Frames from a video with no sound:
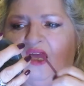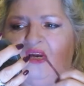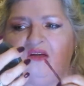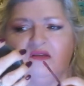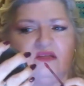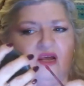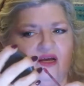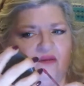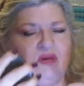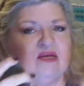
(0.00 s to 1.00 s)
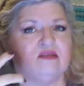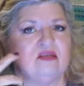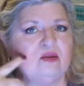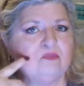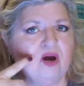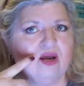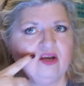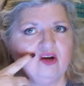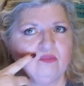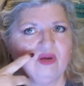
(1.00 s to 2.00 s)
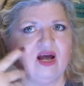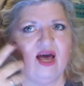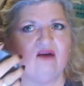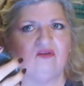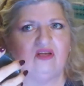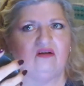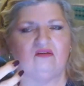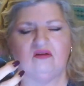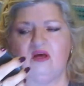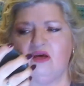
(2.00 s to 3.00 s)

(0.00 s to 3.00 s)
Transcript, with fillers: It looks like I'm messing up right here, but I have a little